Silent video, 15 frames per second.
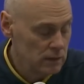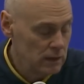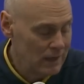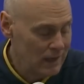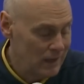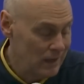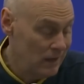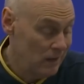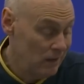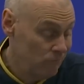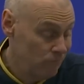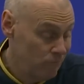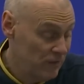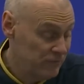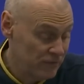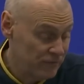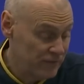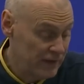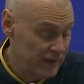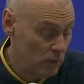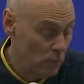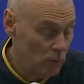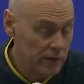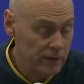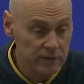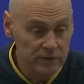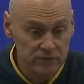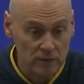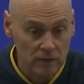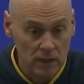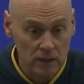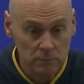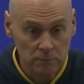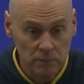And I'll have to find out what it is tonight,